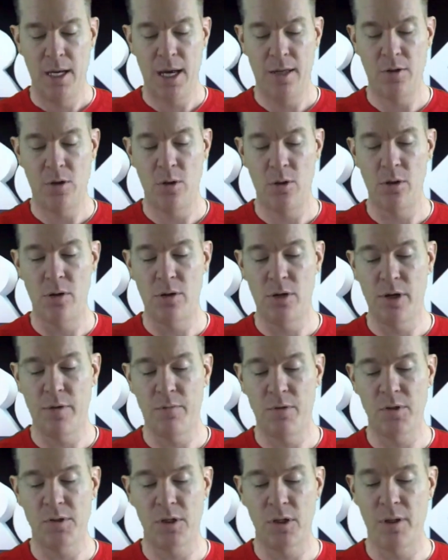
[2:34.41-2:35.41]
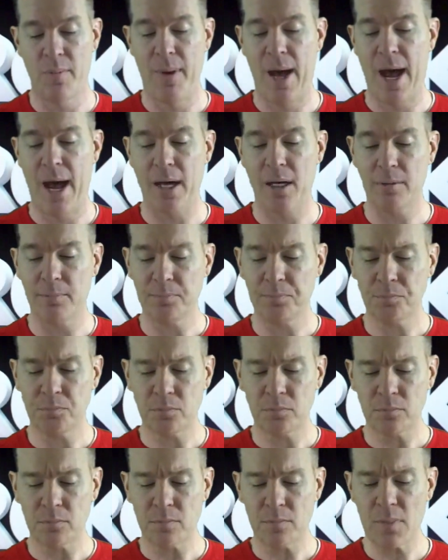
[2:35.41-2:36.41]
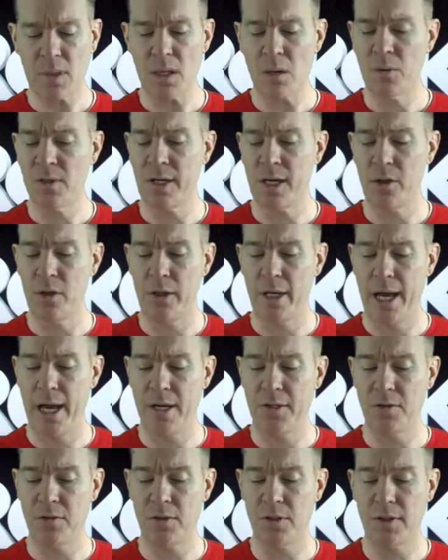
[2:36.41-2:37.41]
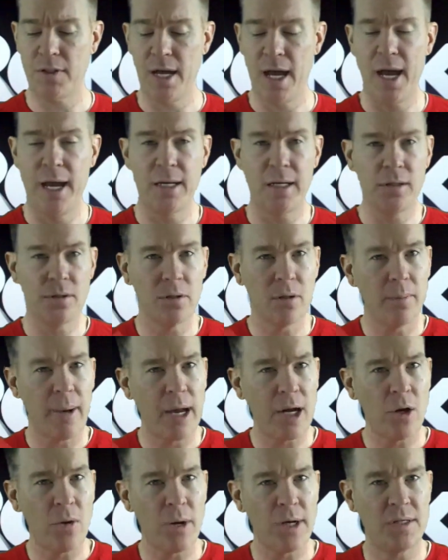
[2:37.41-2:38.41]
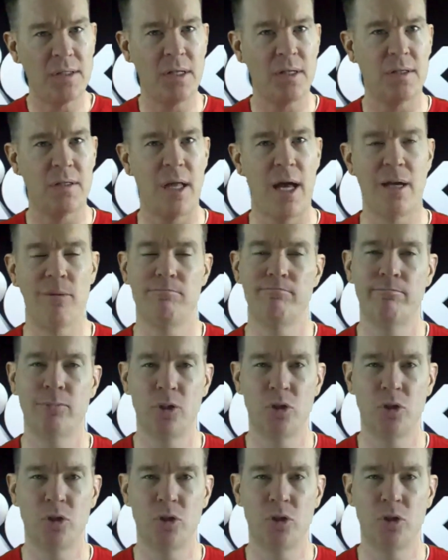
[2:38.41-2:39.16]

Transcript: And the only other difference on the back, take a look at, is there's a tiny little microSD slot.